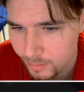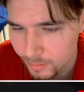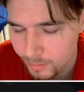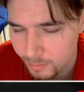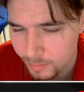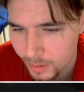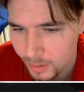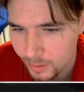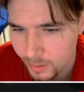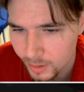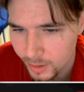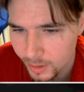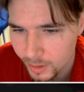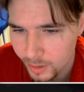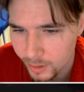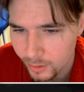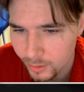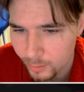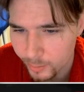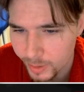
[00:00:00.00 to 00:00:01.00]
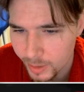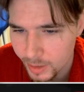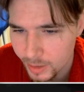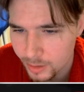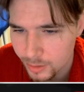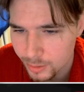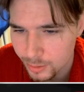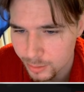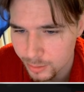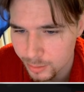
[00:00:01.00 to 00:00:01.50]
Apparently here we need
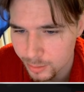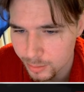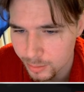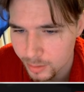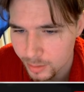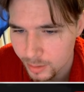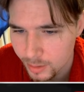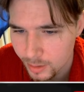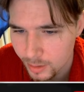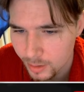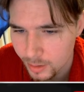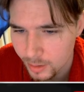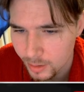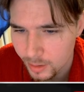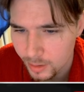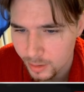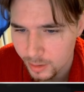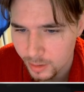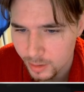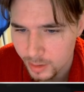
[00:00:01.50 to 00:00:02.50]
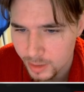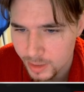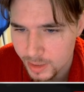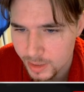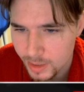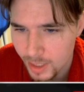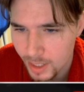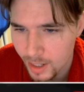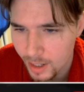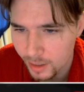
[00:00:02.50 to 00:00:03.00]
to
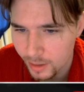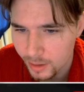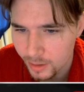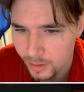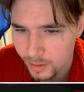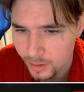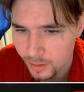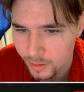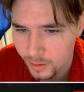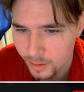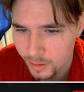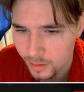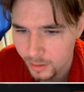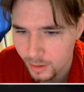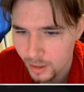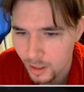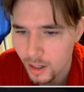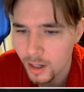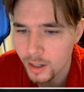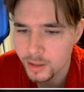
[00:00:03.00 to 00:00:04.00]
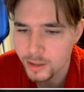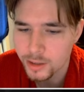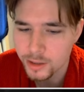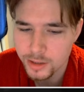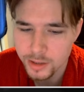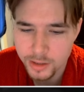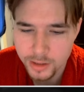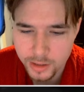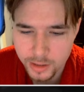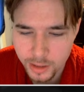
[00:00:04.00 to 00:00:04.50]
sack.
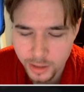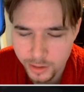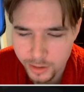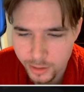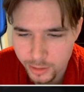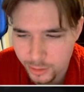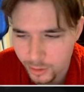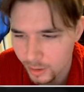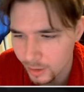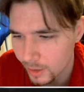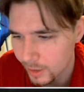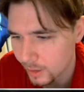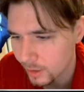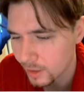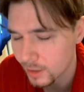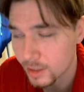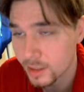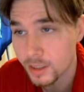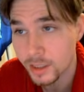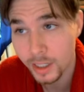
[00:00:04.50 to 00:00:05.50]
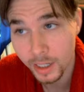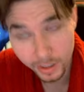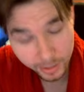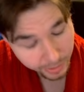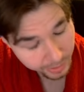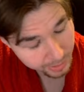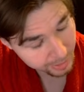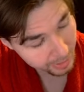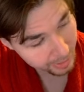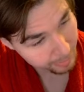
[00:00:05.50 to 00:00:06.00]
Just to get the draw like this. Yeah,
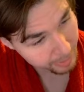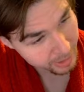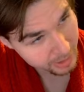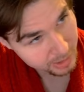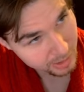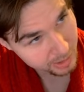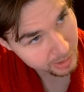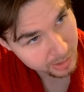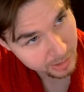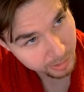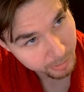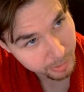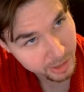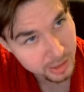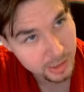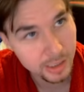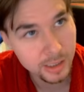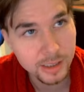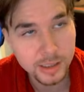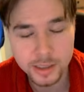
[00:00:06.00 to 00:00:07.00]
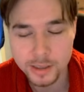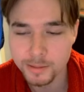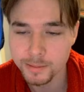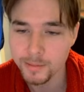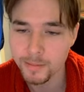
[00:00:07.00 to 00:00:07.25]
that makes sense. That makes sense.